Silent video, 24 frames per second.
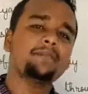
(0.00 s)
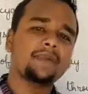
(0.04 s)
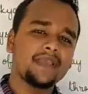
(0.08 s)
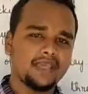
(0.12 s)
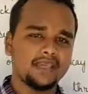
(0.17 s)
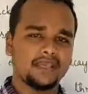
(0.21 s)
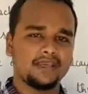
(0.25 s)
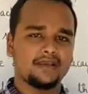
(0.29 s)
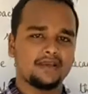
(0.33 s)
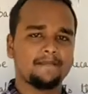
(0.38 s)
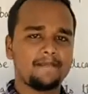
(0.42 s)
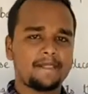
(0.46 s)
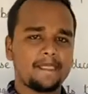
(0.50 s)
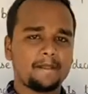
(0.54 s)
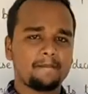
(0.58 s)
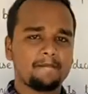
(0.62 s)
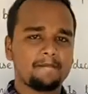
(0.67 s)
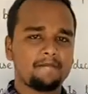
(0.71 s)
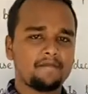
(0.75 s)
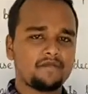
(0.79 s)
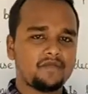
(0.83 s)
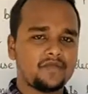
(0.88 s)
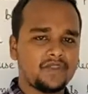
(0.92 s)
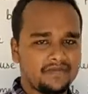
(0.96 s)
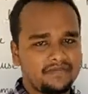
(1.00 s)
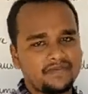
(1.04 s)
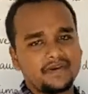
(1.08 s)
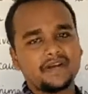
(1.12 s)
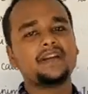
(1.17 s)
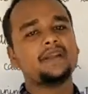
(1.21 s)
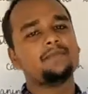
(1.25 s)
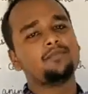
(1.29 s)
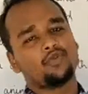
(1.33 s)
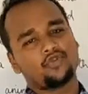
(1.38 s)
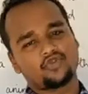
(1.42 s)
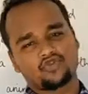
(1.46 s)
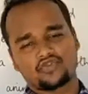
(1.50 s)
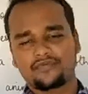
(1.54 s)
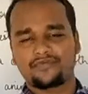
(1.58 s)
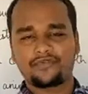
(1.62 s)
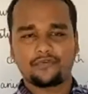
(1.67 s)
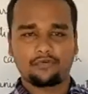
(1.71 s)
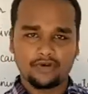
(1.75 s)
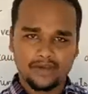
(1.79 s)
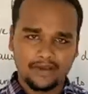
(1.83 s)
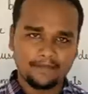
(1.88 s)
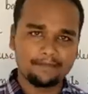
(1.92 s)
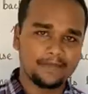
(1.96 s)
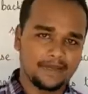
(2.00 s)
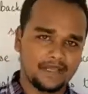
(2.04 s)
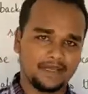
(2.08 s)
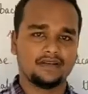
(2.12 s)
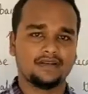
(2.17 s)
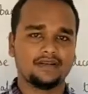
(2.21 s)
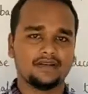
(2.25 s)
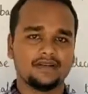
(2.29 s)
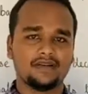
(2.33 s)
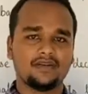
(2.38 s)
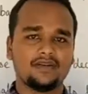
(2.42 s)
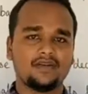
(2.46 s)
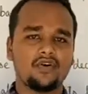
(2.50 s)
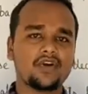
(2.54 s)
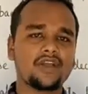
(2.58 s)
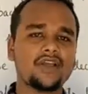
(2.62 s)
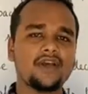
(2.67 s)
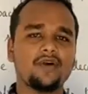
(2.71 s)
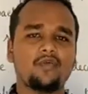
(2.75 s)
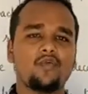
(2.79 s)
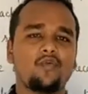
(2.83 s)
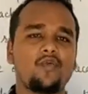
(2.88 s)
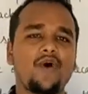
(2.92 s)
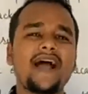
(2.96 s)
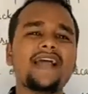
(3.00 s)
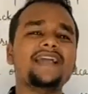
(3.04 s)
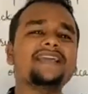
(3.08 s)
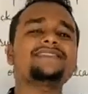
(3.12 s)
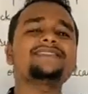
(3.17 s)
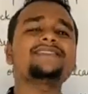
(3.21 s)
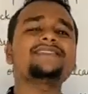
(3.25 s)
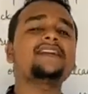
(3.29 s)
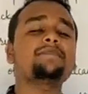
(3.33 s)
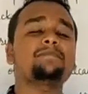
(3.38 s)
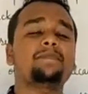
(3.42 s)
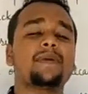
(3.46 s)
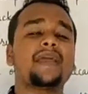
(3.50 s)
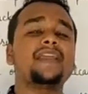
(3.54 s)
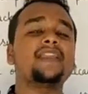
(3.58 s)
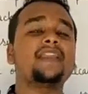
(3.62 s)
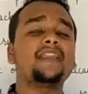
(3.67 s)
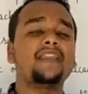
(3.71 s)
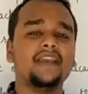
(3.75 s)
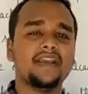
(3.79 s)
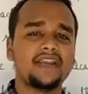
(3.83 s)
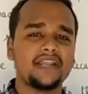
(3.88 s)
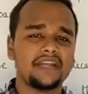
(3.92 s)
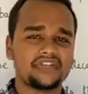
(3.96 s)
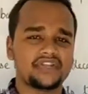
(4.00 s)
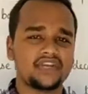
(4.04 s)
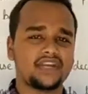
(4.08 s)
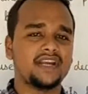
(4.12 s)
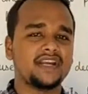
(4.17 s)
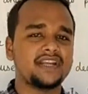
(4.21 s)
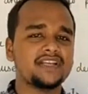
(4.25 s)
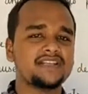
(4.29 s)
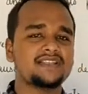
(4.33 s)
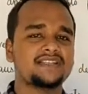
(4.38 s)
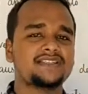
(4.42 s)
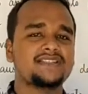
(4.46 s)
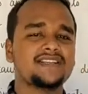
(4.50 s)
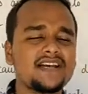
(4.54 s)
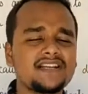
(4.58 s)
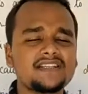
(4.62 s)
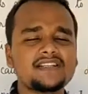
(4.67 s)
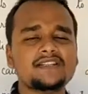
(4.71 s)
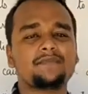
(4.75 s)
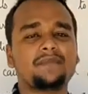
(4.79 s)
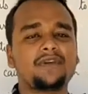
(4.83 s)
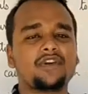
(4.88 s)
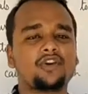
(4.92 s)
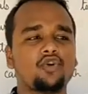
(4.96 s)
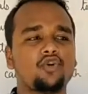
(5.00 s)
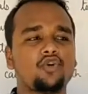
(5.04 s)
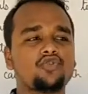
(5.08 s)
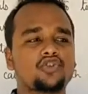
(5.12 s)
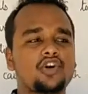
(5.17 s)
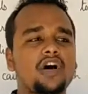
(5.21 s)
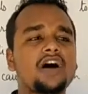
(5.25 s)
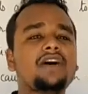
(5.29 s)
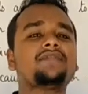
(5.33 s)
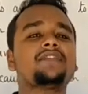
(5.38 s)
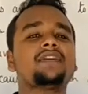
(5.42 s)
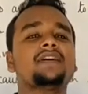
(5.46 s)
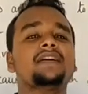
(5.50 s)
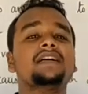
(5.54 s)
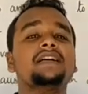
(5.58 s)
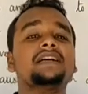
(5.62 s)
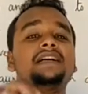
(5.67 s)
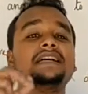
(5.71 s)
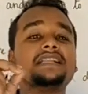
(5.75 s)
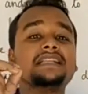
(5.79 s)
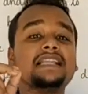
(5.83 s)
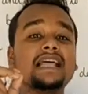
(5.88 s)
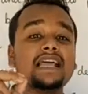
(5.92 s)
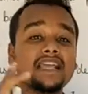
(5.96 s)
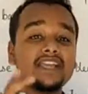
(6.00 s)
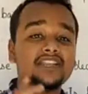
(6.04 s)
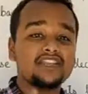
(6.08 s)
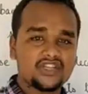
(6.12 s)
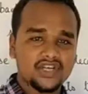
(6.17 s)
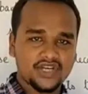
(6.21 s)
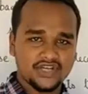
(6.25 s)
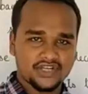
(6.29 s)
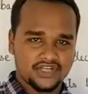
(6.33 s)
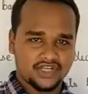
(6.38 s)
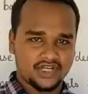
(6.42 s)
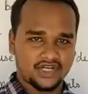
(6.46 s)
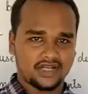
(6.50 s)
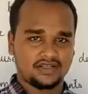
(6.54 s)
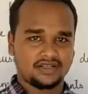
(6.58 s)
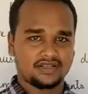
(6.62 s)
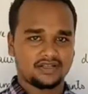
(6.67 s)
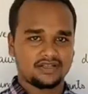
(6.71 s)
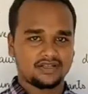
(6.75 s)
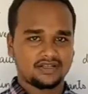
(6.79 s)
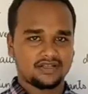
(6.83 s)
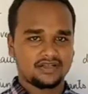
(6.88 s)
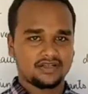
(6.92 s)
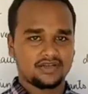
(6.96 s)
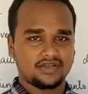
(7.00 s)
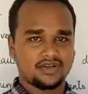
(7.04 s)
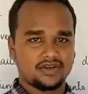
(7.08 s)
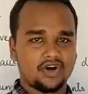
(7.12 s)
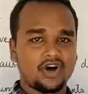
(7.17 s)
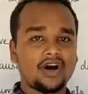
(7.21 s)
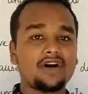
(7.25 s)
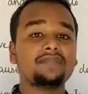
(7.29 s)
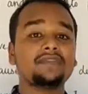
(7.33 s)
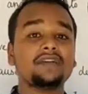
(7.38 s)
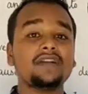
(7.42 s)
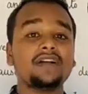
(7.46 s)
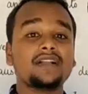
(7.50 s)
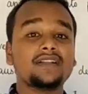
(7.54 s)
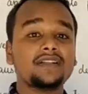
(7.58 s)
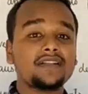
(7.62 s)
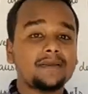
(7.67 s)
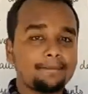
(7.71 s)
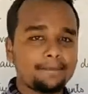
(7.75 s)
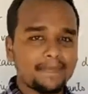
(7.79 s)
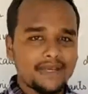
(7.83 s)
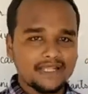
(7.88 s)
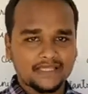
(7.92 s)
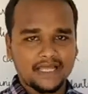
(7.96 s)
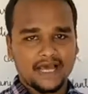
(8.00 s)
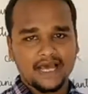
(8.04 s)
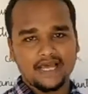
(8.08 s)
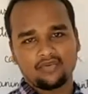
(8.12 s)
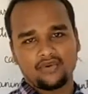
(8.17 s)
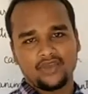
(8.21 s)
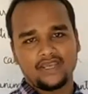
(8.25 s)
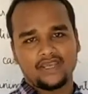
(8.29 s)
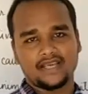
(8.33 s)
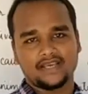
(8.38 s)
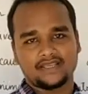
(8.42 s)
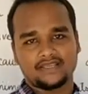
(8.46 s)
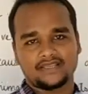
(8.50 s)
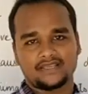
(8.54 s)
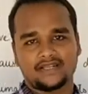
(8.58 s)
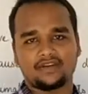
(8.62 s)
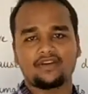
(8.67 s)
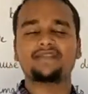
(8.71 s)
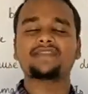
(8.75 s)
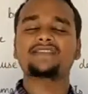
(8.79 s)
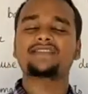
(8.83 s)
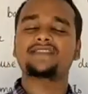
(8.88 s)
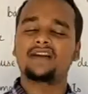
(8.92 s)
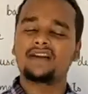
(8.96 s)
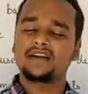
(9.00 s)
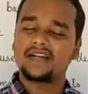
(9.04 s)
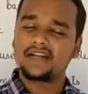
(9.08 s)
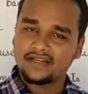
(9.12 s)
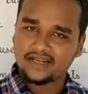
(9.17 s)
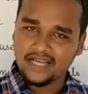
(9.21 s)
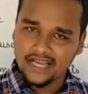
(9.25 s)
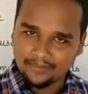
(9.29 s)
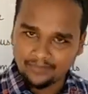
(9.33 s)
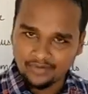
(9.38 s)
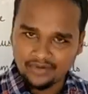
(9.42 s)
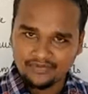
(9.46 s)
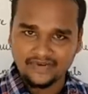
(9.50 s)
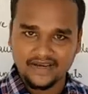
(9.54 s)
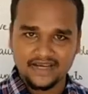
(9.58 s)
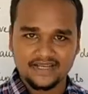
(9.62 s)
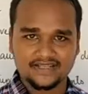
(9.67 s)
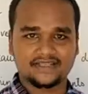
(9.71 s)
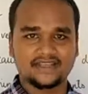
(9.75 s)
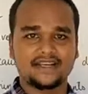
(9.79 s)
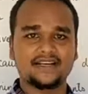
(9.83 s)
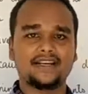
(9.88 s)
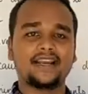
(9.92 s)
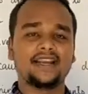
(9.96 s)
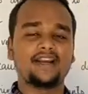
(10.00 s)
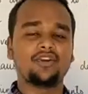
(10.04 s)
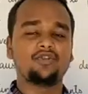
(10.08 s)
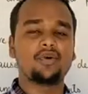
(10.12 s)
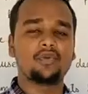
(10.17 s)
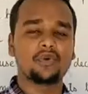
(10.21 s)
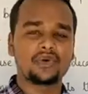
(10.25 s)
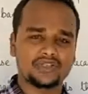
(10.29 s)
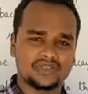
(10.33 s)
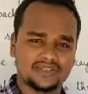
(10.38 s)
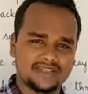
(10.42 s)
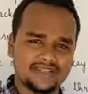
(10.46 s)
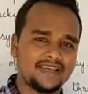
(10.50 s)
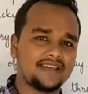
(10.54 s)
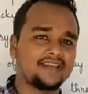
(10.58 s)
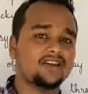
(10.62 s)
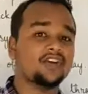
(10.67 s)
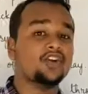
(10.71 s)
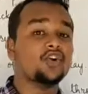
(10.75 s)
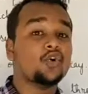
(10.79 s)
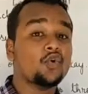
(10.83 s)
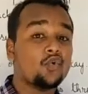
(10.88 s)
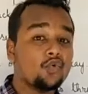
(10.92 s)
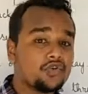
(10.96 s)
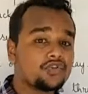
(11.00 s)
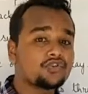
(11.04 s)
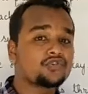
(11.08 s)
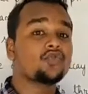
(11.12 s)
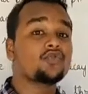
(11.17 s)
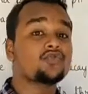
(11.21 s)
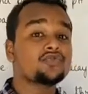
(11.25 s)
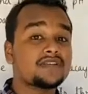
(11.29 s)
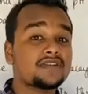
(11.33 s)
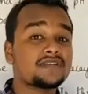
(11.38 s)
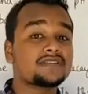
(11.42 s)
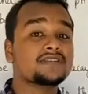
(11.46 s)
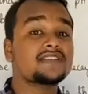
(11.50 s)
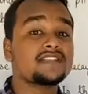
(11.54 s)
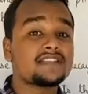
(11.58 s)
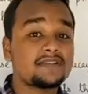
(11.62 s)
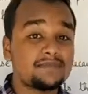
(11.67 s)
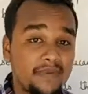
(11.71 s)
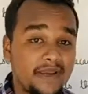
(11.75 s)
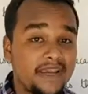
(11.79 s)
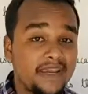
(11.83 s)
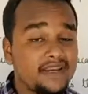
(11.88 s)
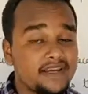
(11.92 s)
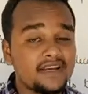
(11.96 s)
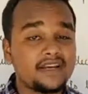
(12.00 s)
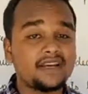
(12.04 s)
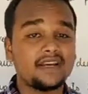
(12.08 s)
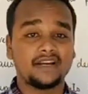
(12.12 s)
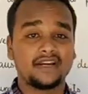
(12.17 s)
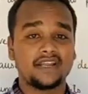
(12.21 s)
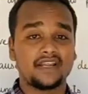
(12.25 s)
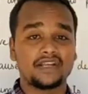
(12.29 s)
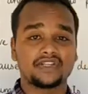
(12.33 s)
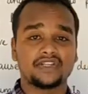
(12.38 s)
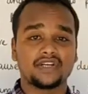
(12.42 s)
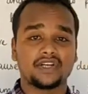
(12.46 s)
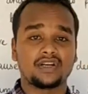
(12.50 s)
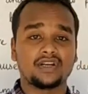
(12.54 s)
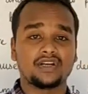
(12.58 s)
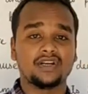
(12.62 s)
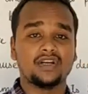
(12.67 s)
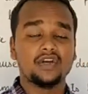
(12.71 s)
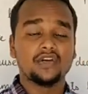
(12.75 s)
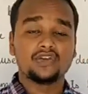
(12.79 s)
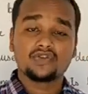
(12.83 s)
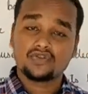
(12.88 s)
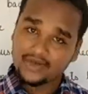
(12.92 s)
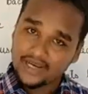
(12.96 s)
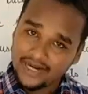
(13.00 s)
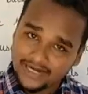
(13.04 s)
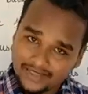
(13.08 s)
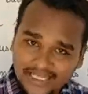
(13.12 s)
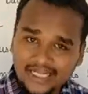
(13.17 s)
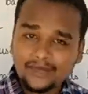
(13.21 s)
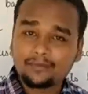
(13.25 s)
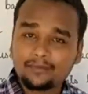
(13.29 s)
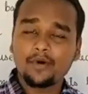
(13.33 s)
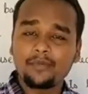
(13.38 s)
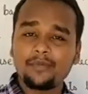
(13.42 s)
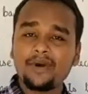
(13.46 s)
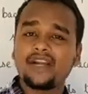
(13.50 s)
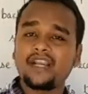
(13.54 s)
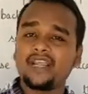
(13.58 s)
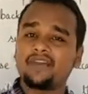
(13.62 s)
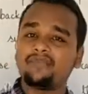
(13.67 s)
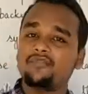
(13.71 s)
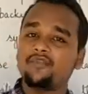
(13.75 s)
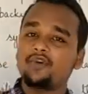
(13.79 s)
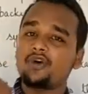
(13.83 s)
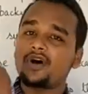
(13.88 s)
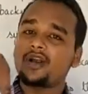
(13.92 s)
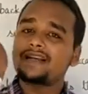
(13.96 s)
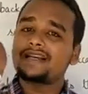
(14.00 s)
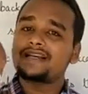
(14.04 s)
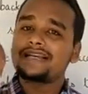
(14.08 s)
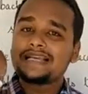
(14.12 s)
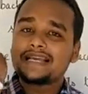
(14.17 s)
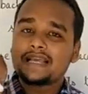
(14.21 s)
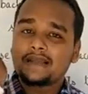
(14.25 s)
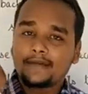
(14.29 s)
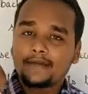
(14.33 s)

bee? Definitely most of you have been. Okay, why is that pain and irritation? It is just because of the injection of the methanoic acid, of a certain type of acid into our skin, which causes this pain and irritation. So at that moment, if you are